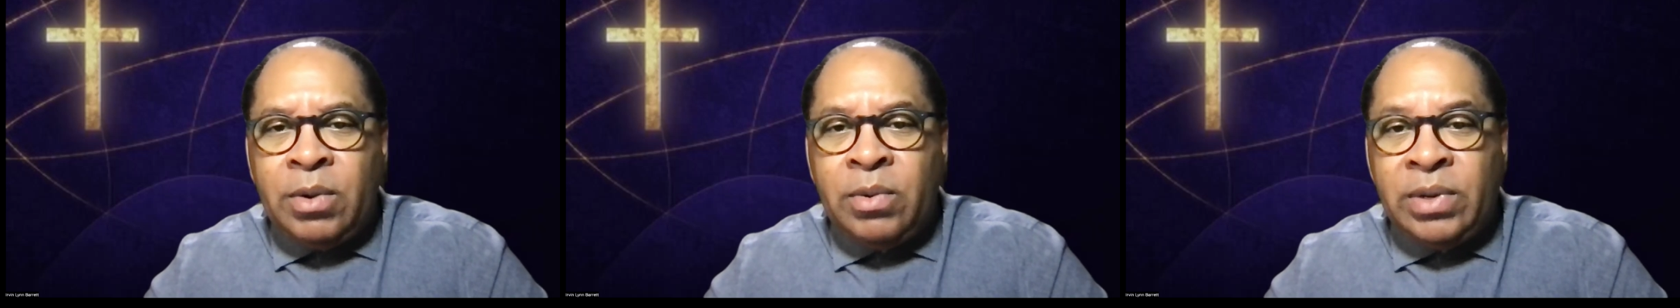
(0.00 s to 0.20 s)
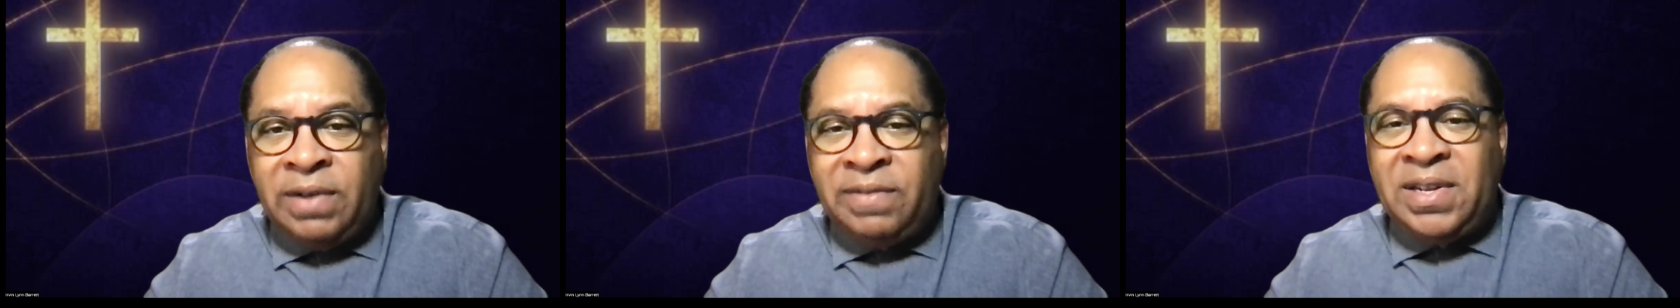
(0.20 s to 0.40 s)

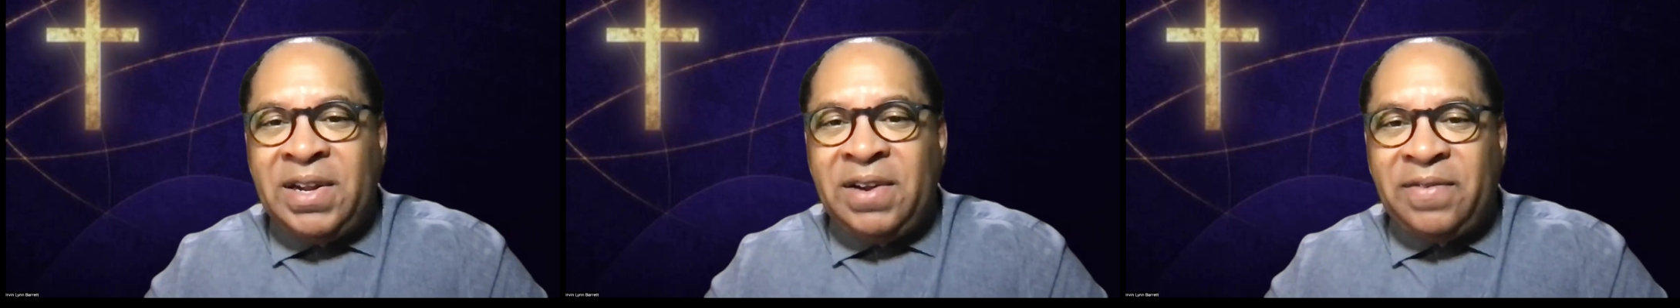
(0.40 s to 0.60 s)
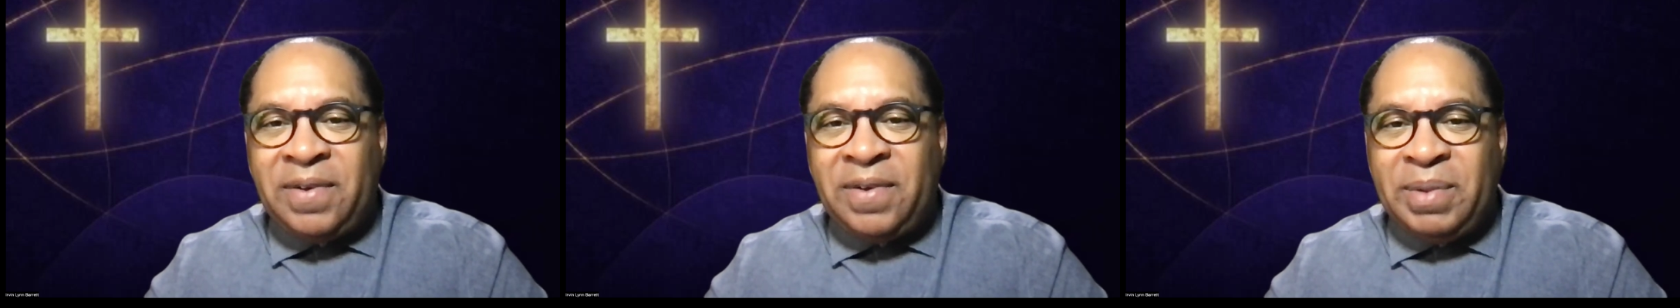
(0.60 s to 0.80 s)
We'd love to
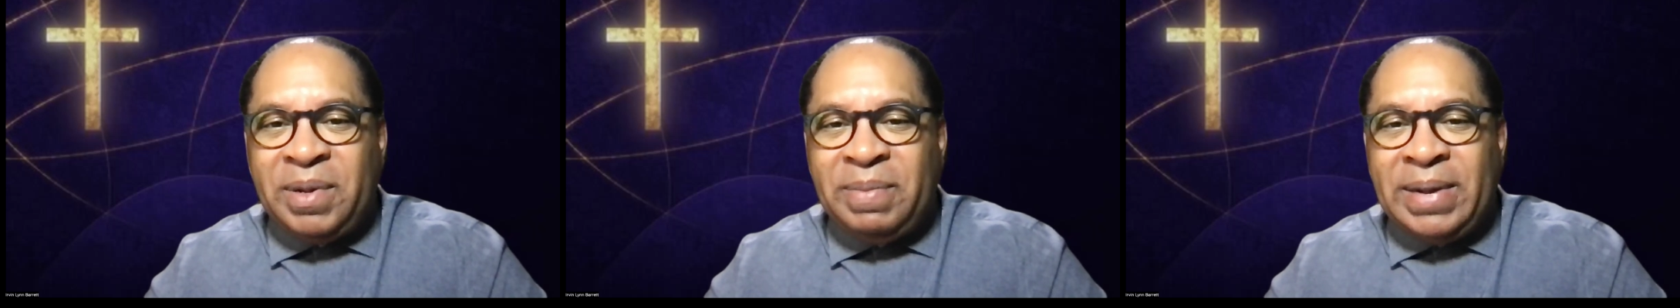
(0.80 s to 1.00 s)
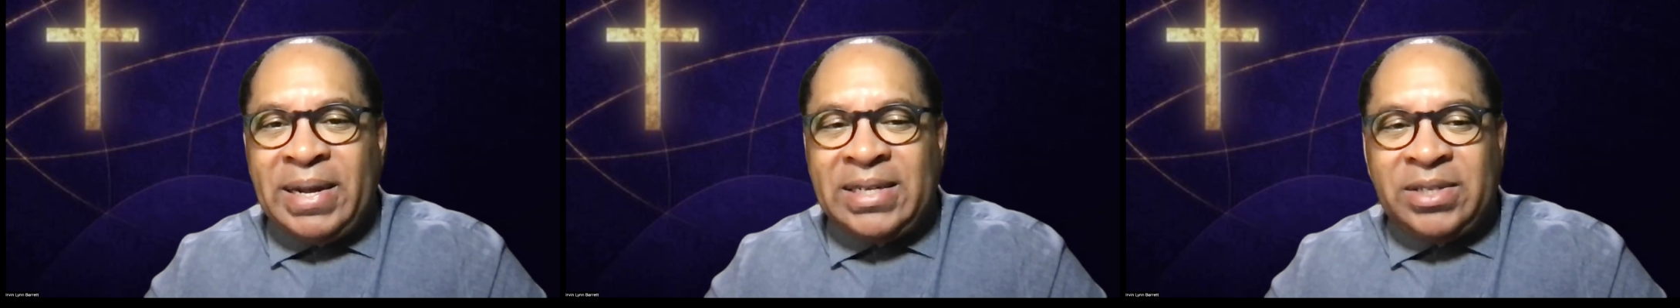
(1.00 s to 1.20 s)
hear from
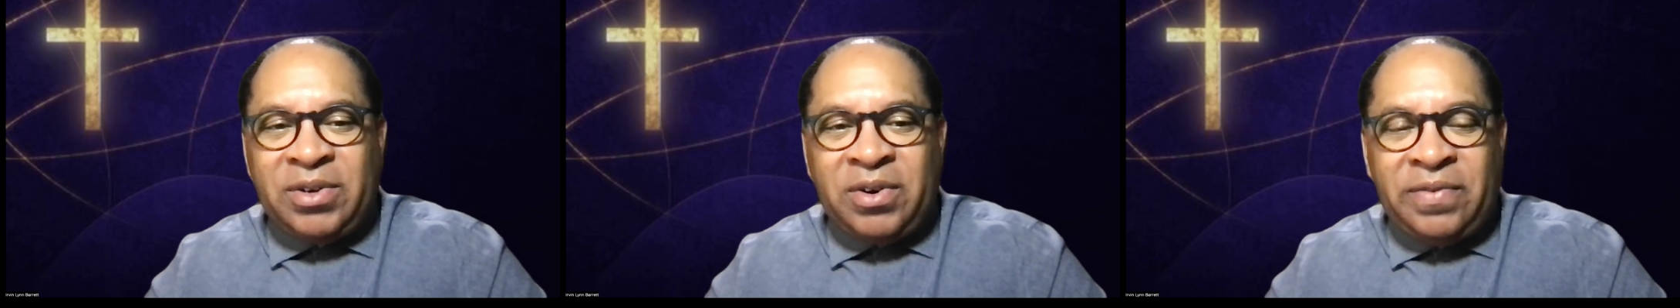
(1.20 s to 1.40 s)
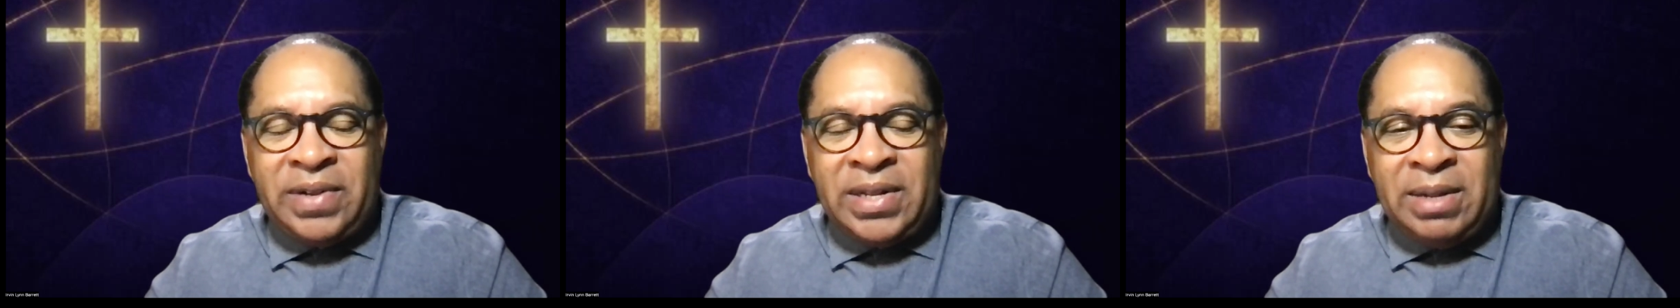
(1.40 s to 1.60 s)
you. Pastor
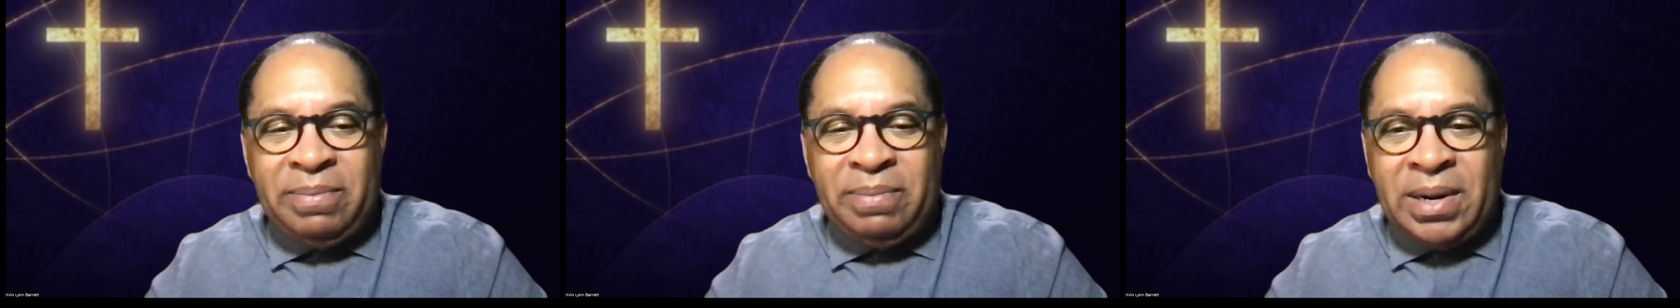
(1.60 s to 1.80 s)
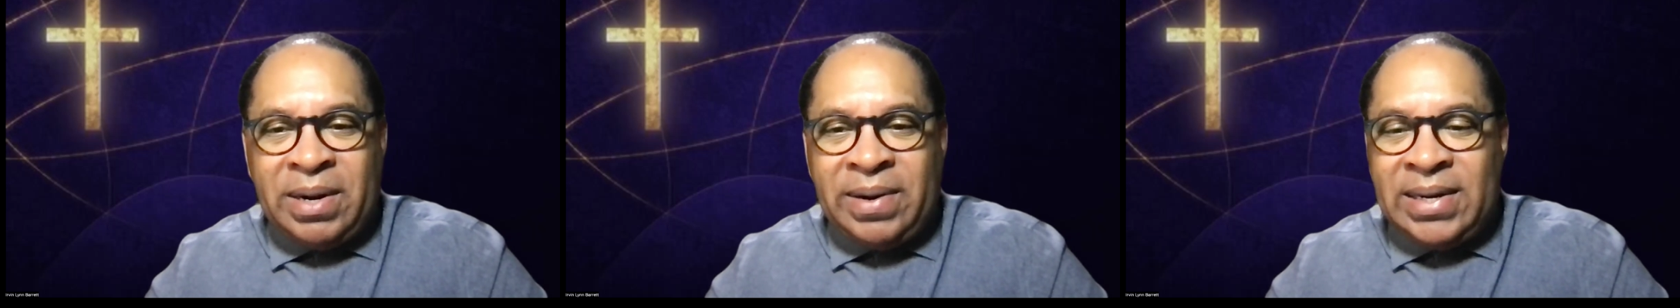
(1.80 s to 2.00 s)
Irvin
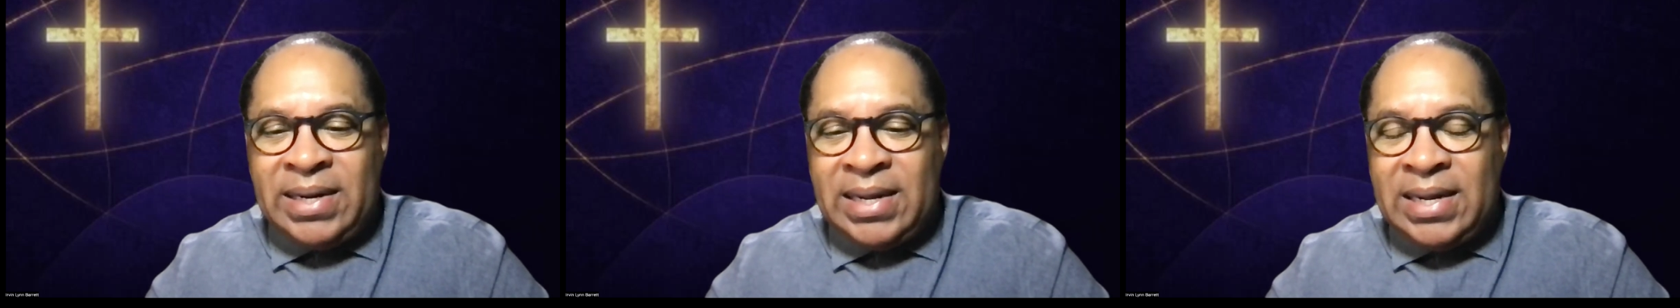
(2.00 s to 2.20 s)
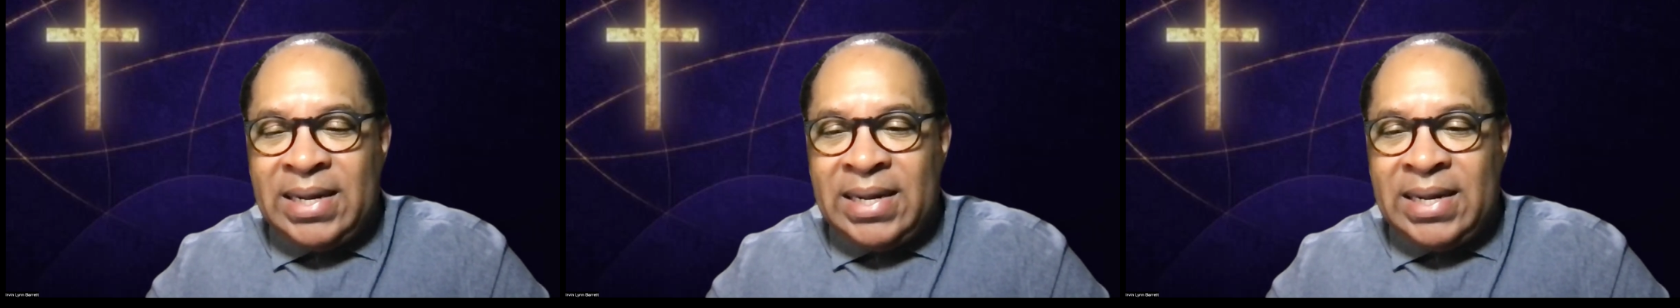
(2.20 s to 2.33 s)
Lynn Barrett